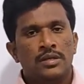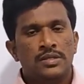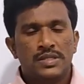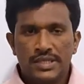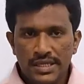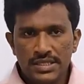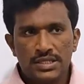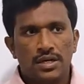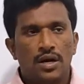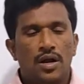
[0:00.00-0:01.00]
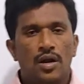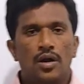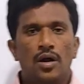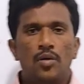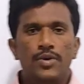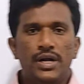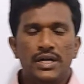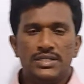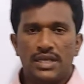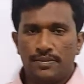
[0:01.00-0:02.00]
Since
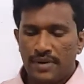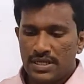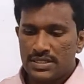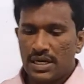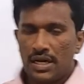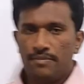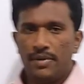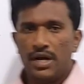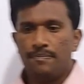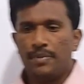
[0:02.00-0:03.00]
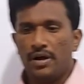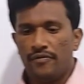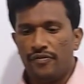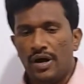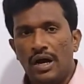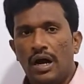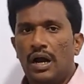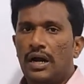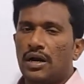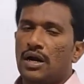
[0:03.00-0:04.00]
commutator segments are made up of
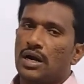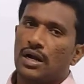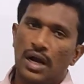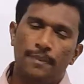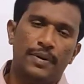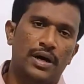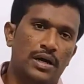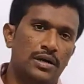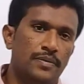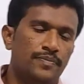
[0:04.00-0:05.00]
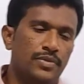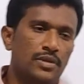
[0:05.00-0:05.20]
hard drawn copper,